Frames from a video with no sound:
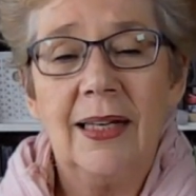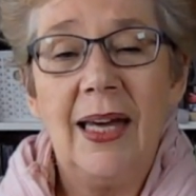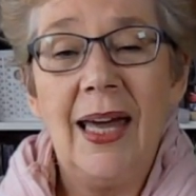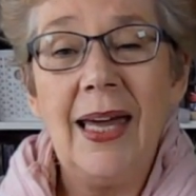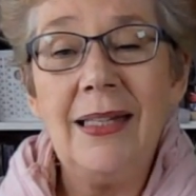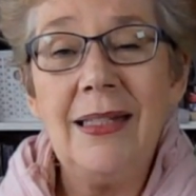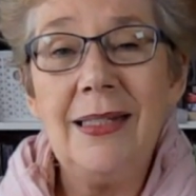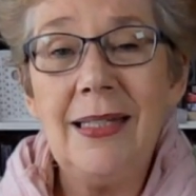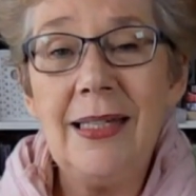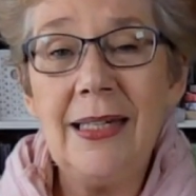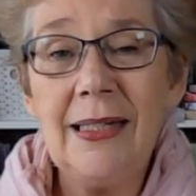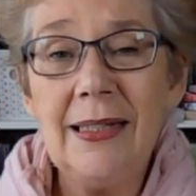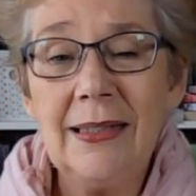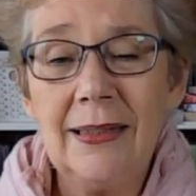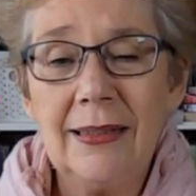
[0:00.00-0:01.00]
and
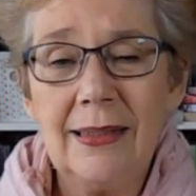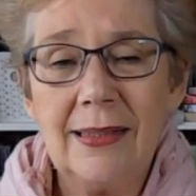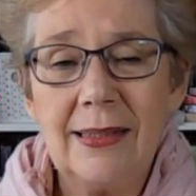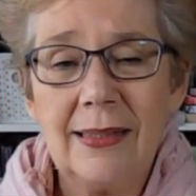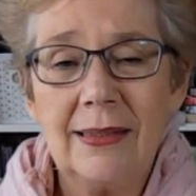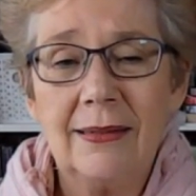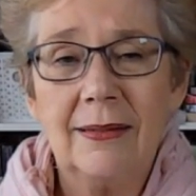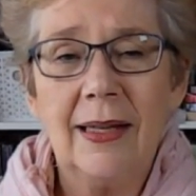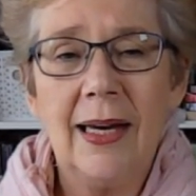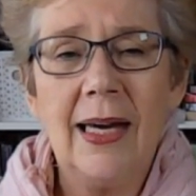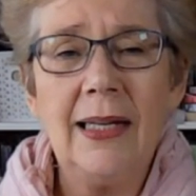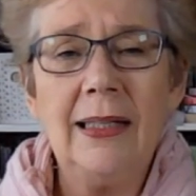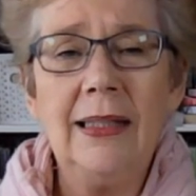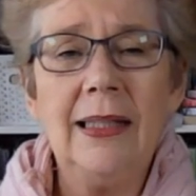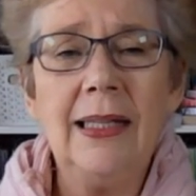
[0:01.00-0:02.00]
years,
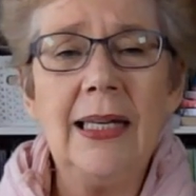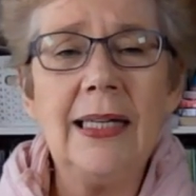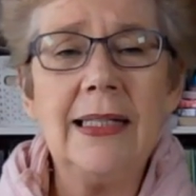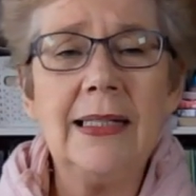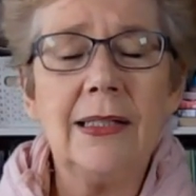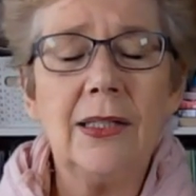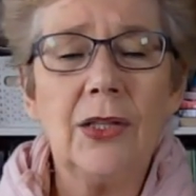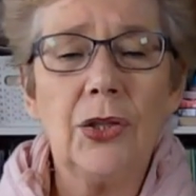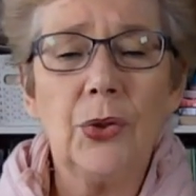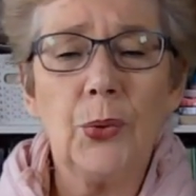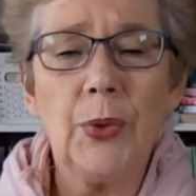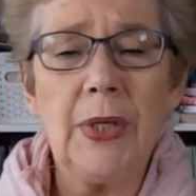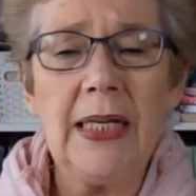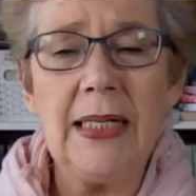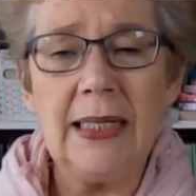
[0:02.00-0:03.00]
at least
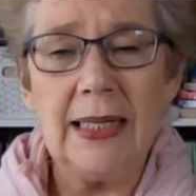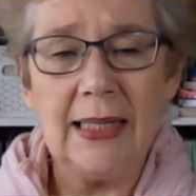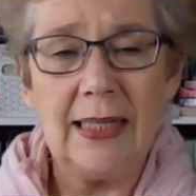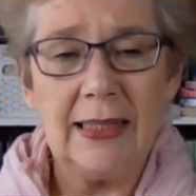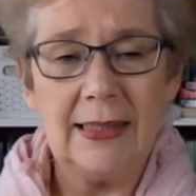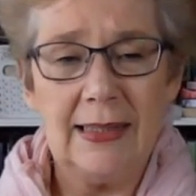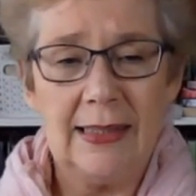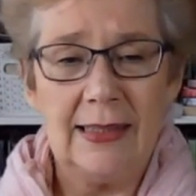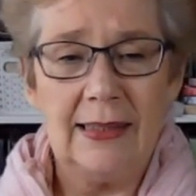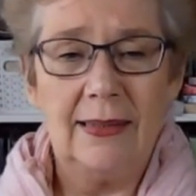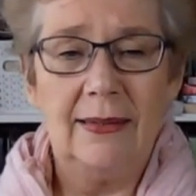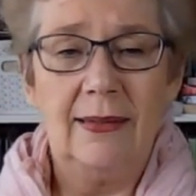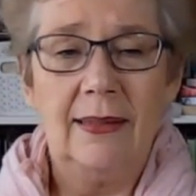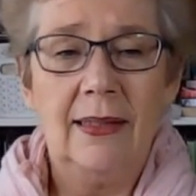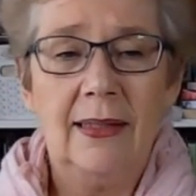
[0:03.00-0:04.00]
3 years.
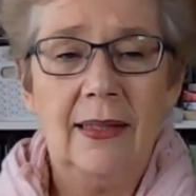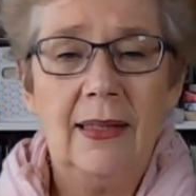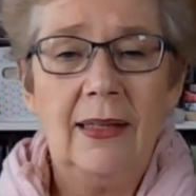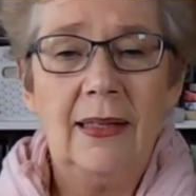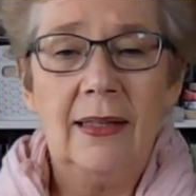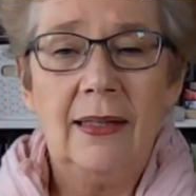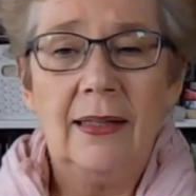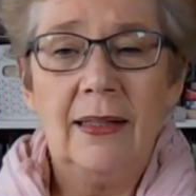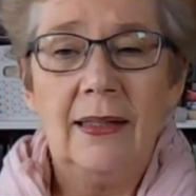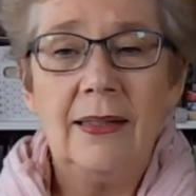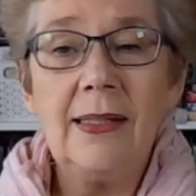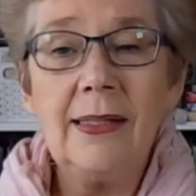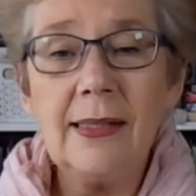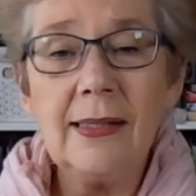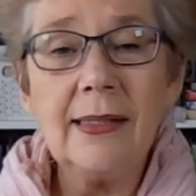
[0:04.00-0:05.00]

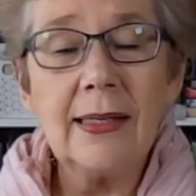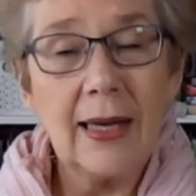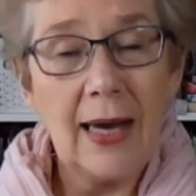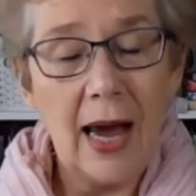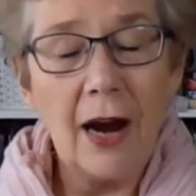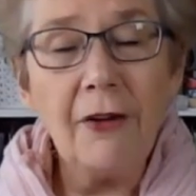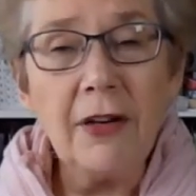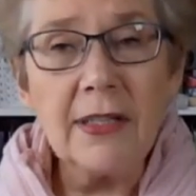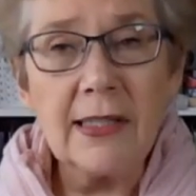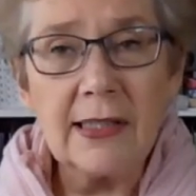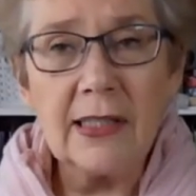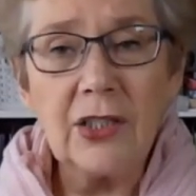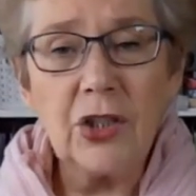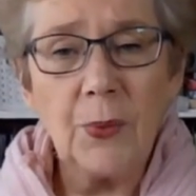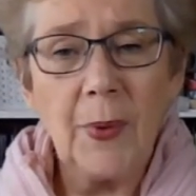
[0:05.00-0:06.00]
This is the current
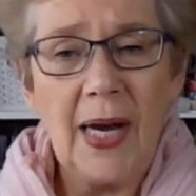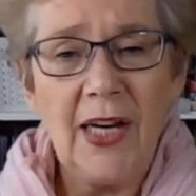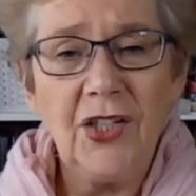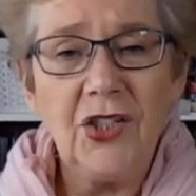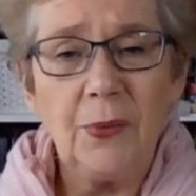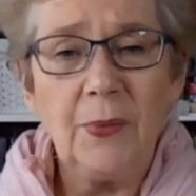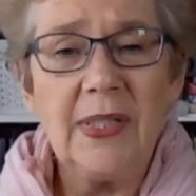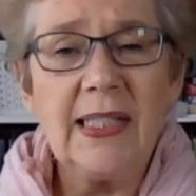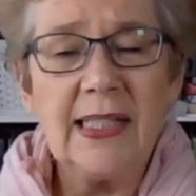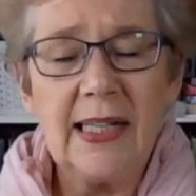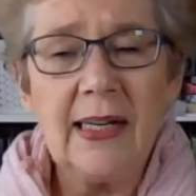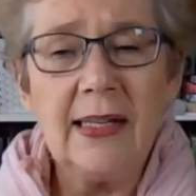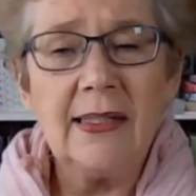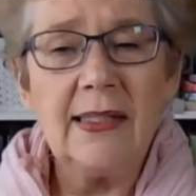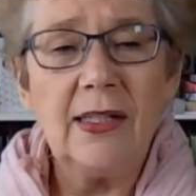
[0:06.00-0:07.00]
situation we see
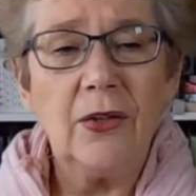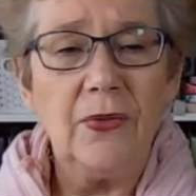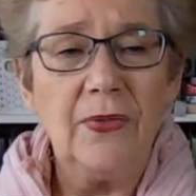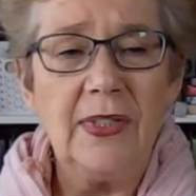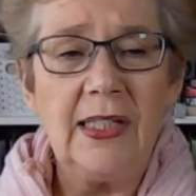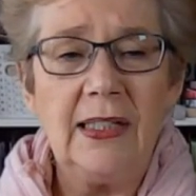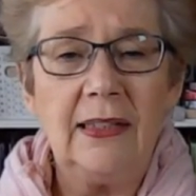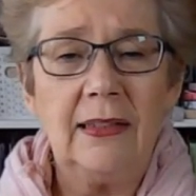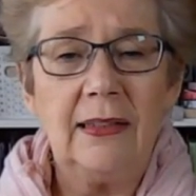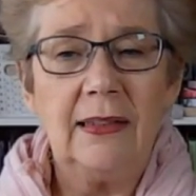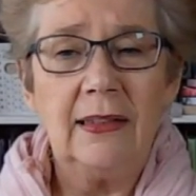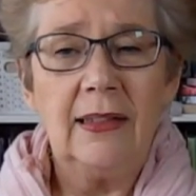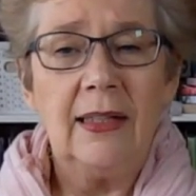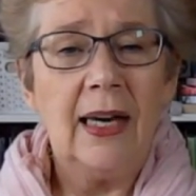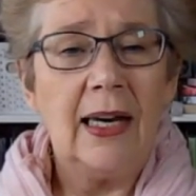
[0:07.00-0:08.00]
ourselves in,
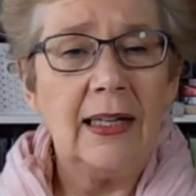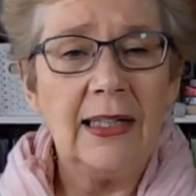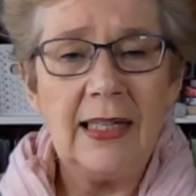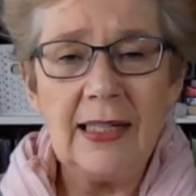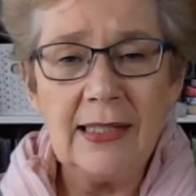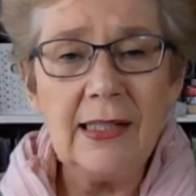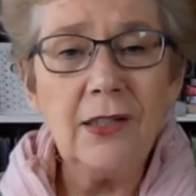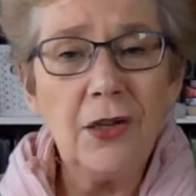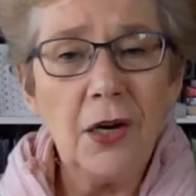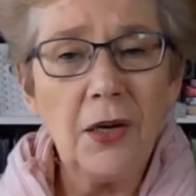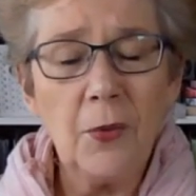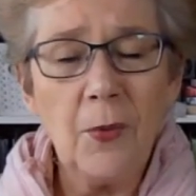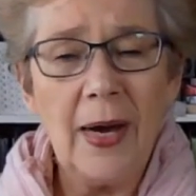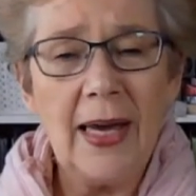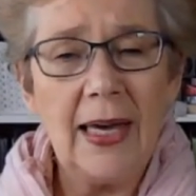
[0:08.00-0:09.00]
and it isn't going
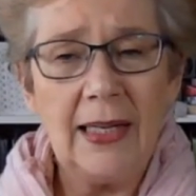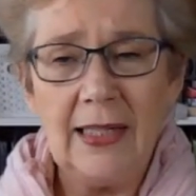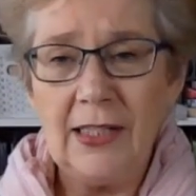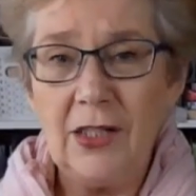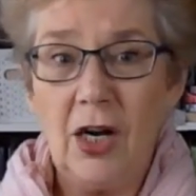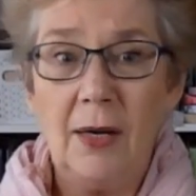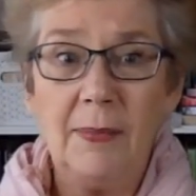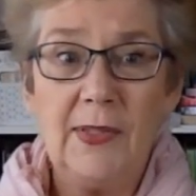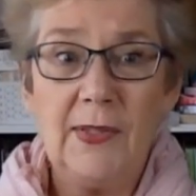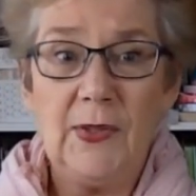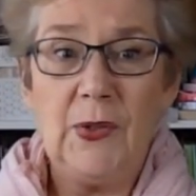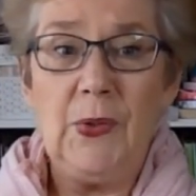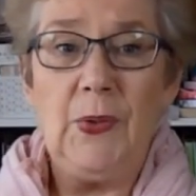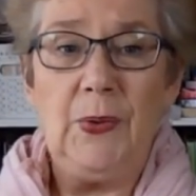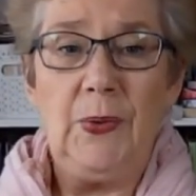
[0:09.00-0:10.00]
away anytime
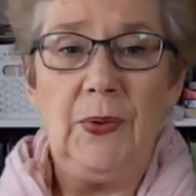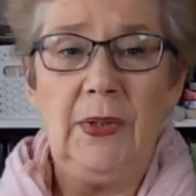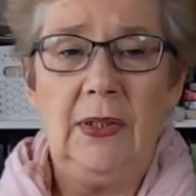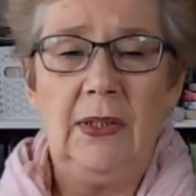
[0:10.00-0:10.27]
soon.